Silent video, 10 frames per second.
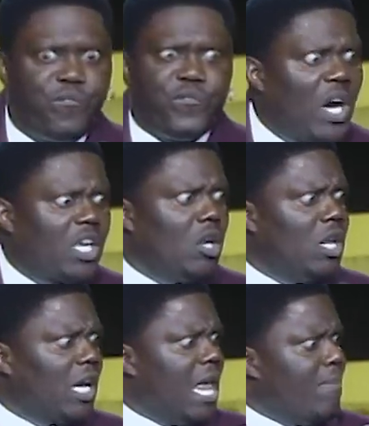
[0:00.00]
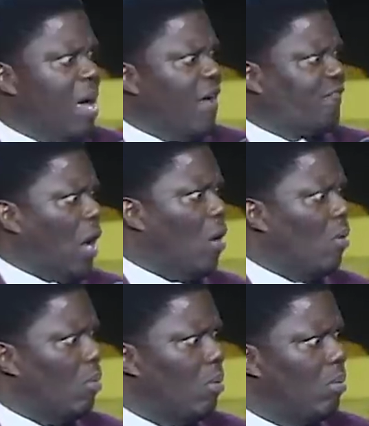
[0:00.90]
Fuck you looking at me
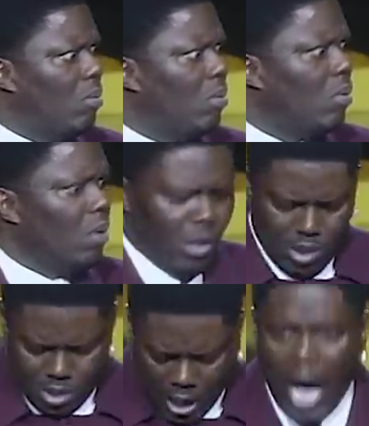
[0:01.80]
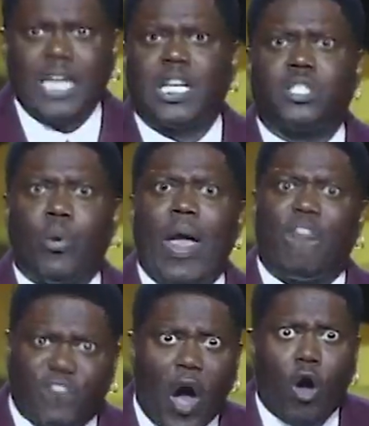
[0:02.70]
for? Concentrate,
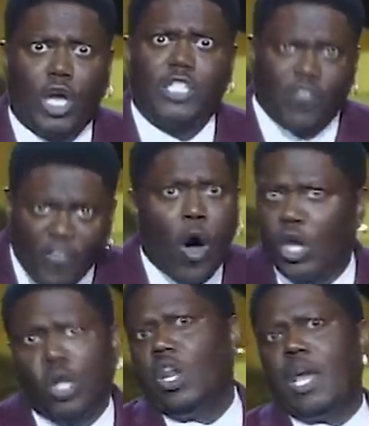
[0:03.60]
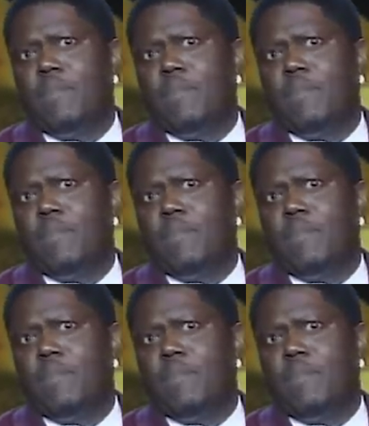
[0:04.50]
focus, focus, don't look